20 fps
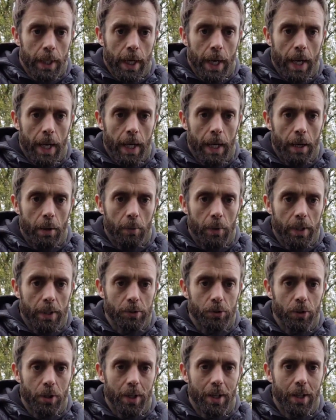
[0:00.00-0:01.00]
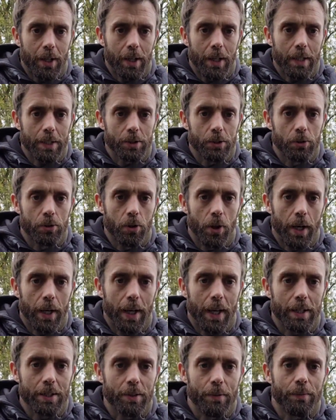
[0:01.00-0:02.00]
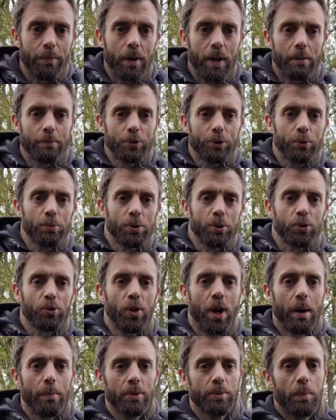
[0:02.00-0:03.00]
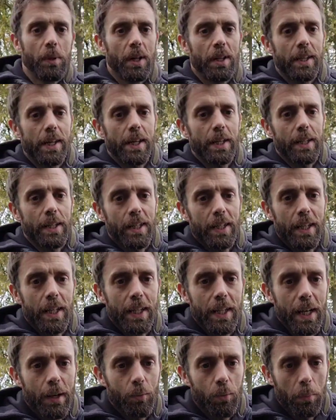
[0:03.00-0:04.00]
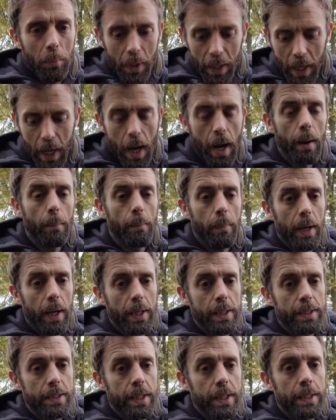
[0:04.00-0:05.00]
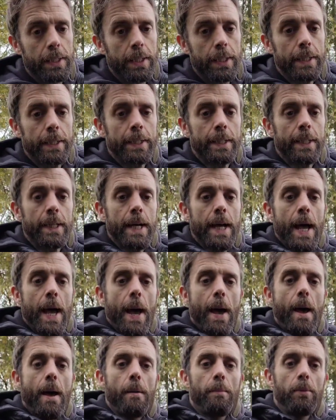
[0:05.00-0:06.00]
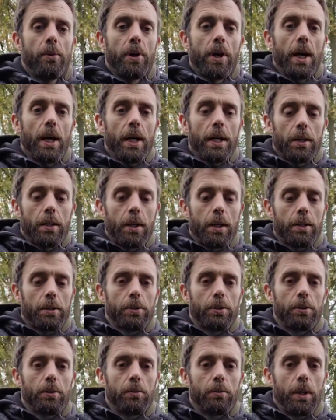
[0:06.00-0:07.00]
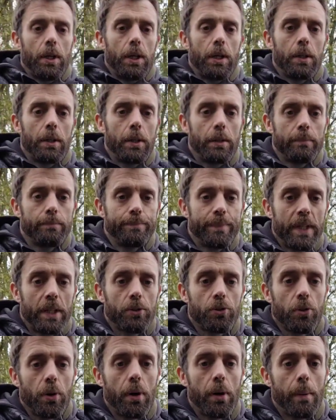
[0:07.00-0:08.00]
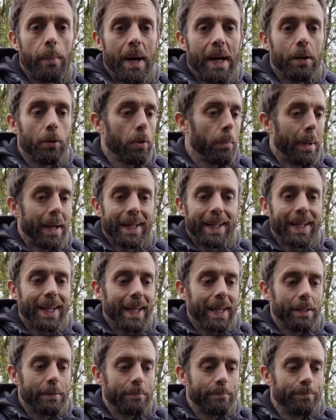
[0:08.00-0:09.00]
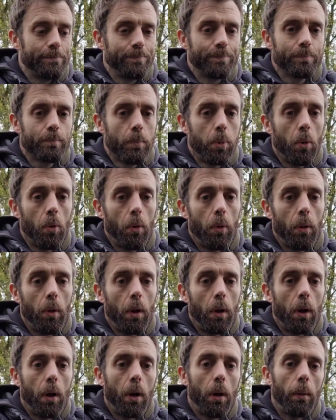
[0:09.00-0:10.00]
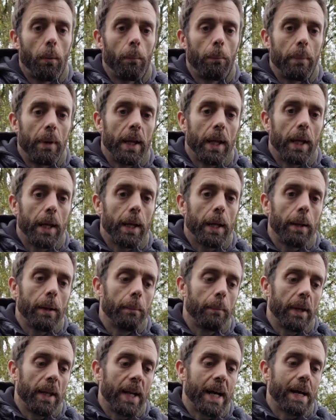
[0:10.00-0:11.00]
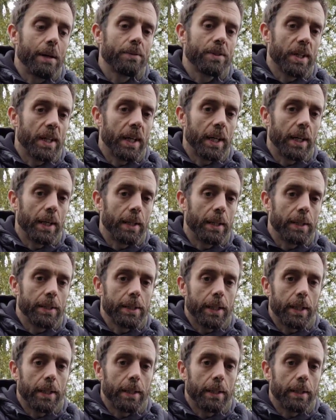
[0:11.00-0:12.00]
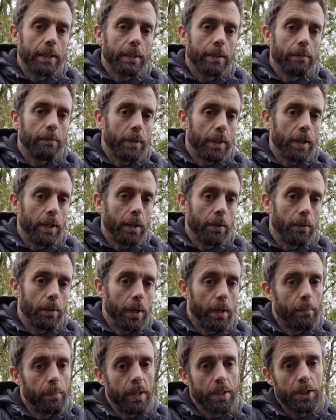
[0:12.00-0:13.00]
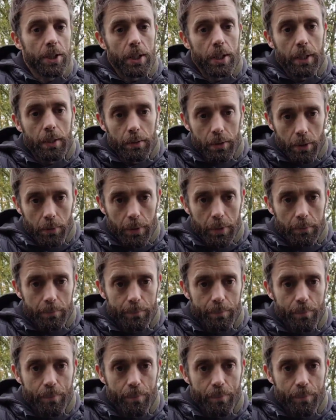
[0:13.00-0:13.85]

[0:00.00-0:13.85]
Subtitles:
I want to let's try and get us to 500 subscribers by the end of the year. That would be amazing. But yeah, I'd like to intro I'm out on the bank again. But me being out today, this ain't the video that I'm actually doing.